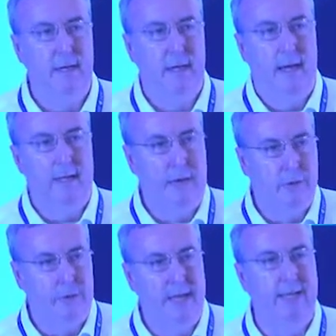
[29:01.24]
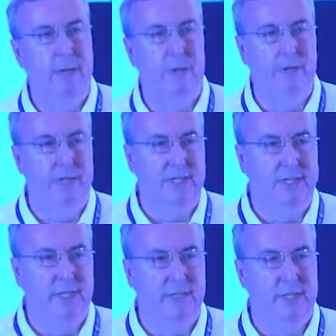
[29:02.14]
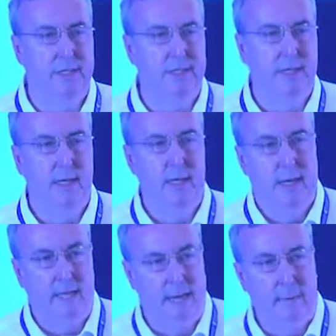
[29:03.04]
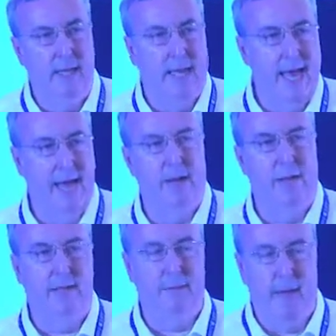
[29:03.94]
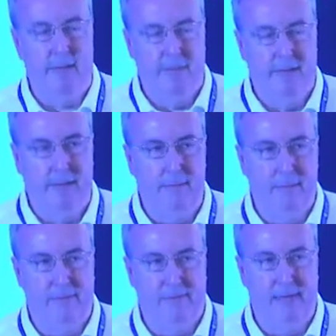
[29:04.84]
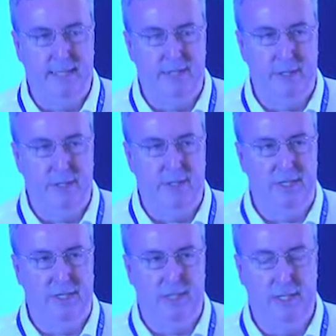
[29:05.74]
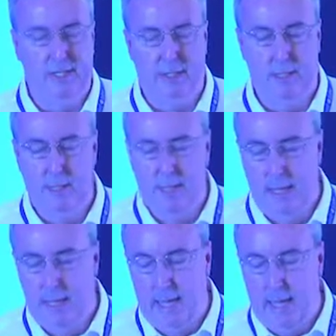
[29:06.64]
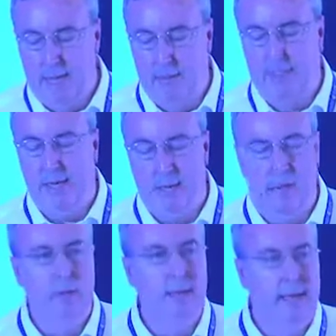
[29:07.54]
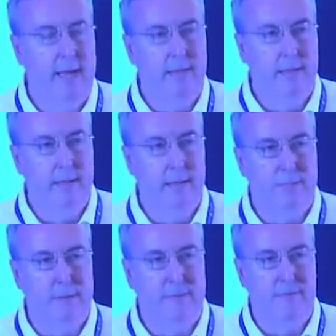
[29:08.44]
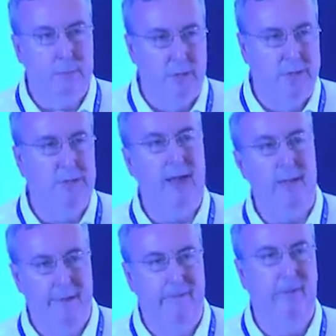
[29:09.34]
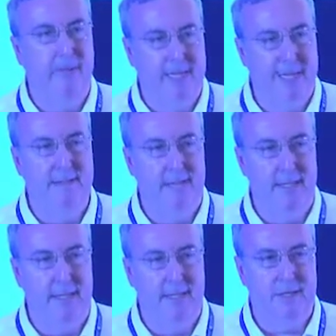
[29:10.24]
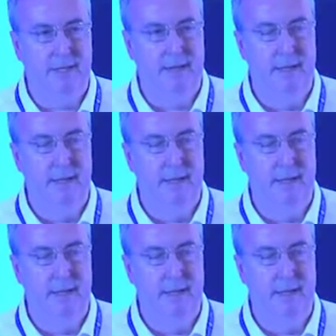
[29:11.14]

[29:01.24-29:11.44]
and that will create new goods and services, and that will again create demand for labor to provide those goods and services. And also, the profits will attract new firms into the industry,